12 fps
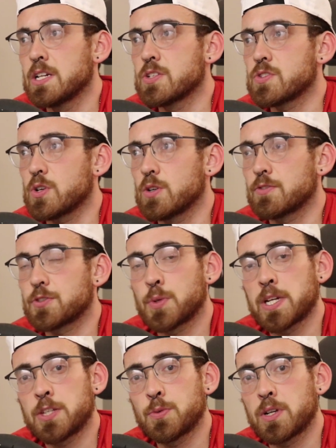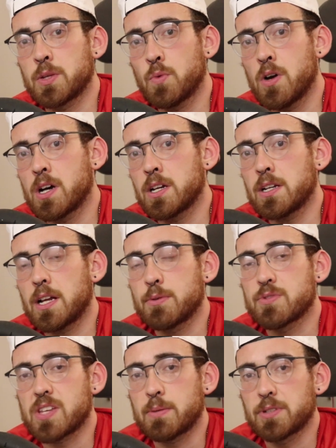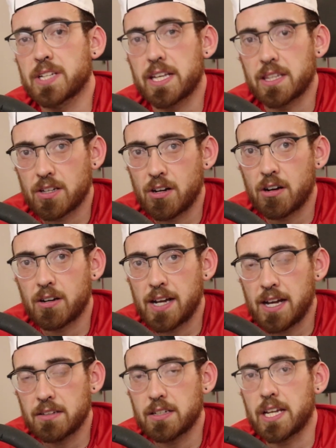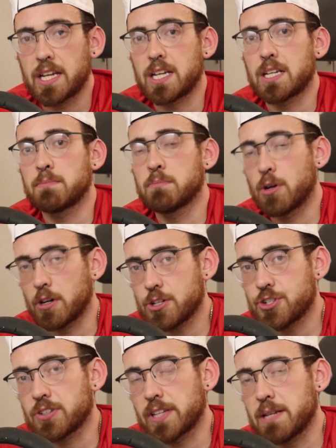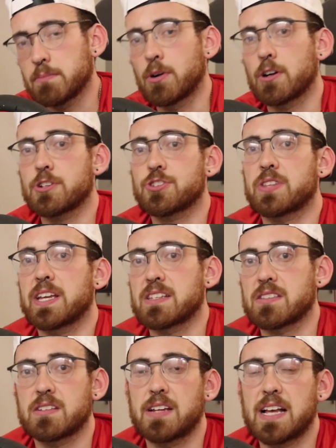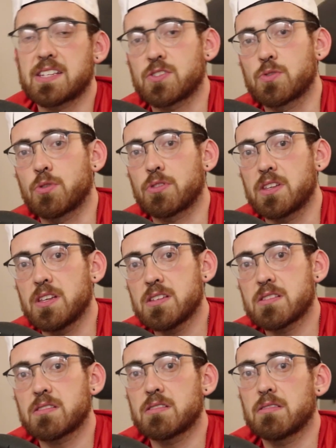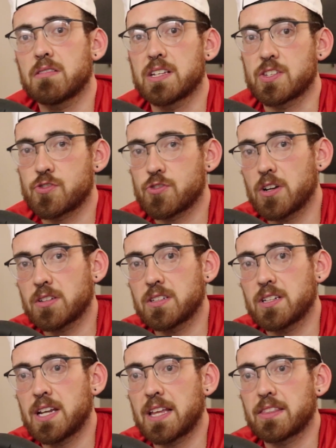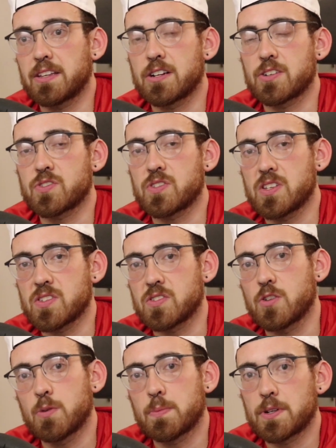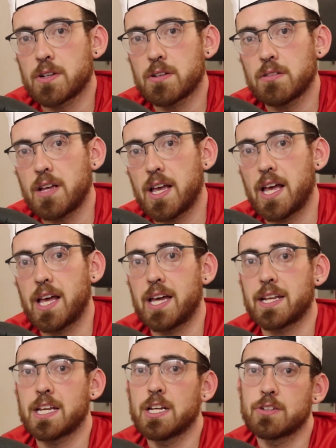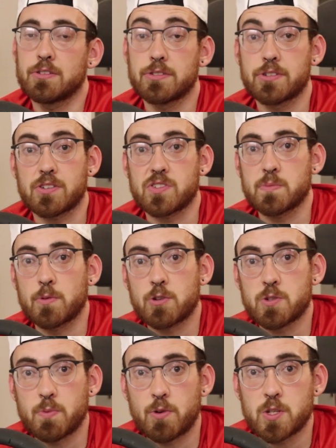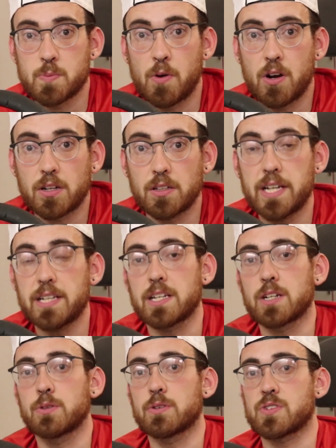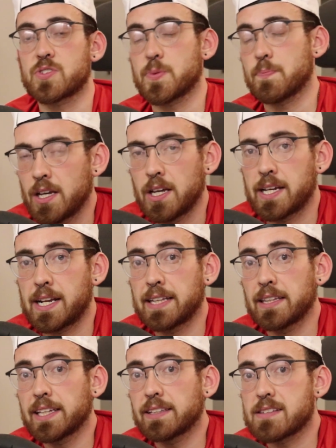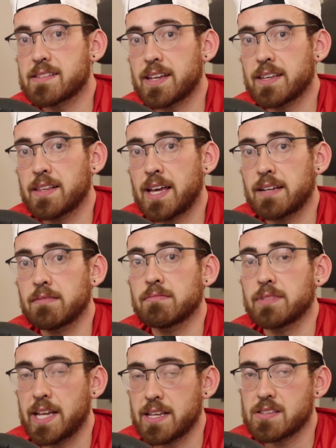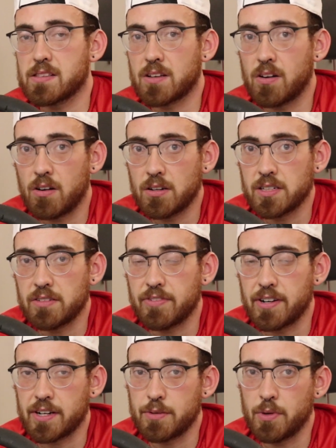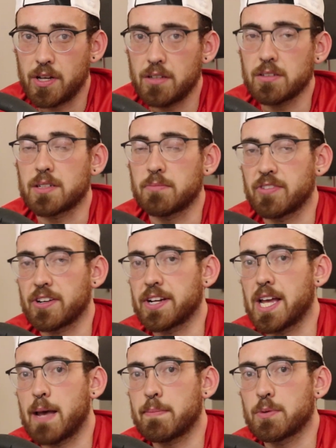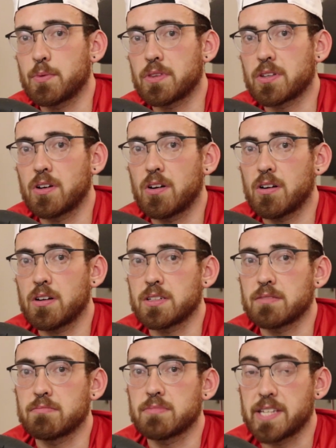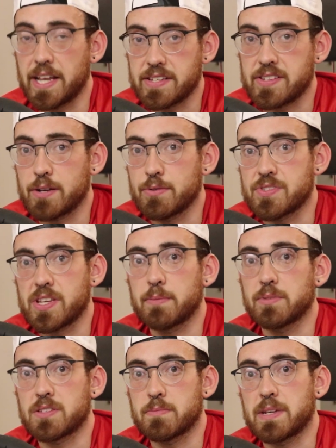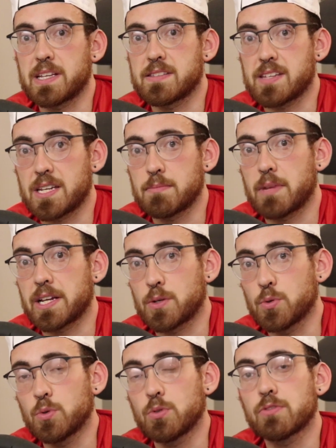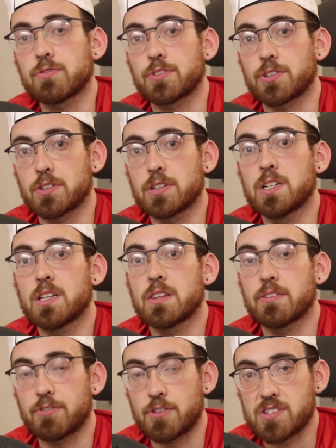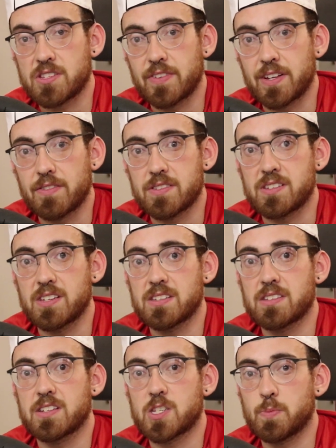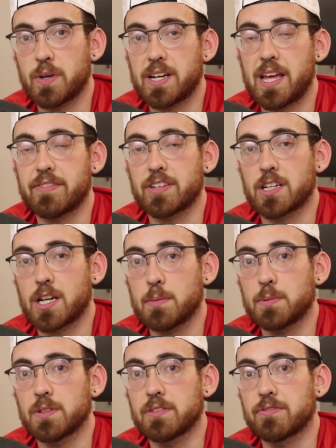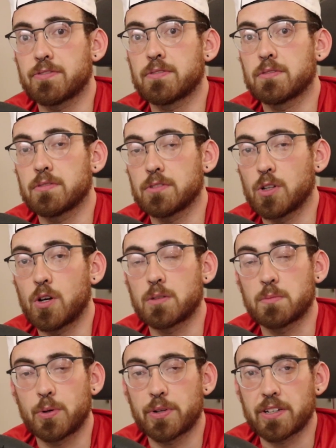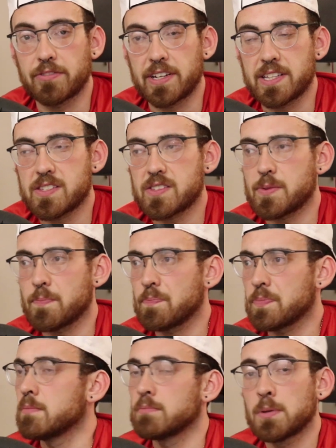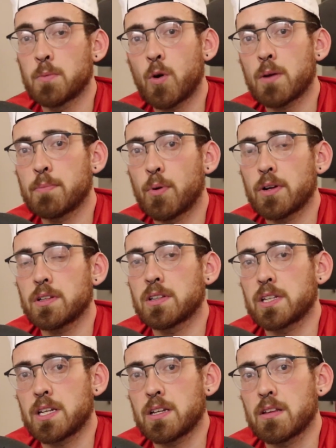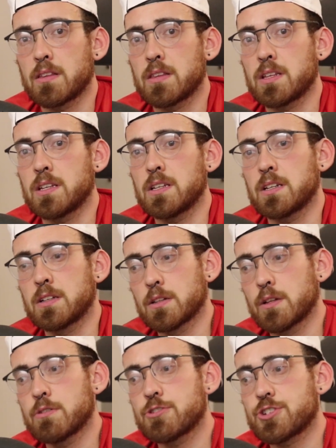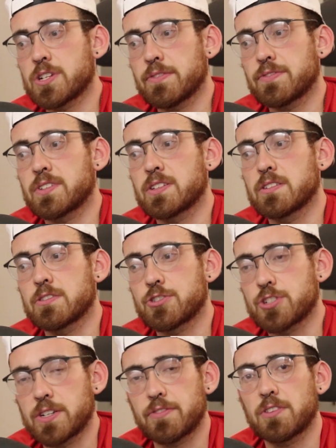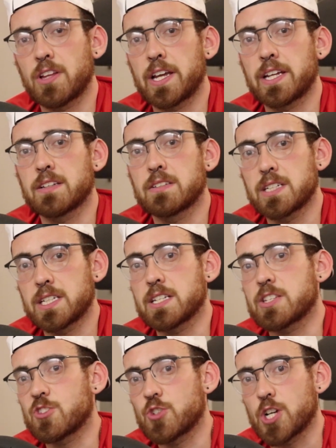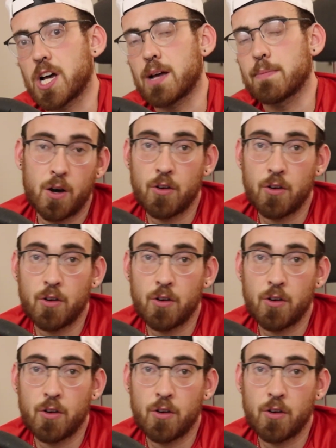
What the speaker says: So for 2021, I was able to get the car out in March, late March, thanks to NASA Northeast, instructing at their season opener at New Jersey Motorsports Park Lightning Course. And I'd like to say that, yes, the car did very well, and I'm very happy with the car, and yes, I was able to maintain my cool for the first event of the season, despite having a couple of lawn mowing events. But more importantly, the GlowShift Shift Light did its job.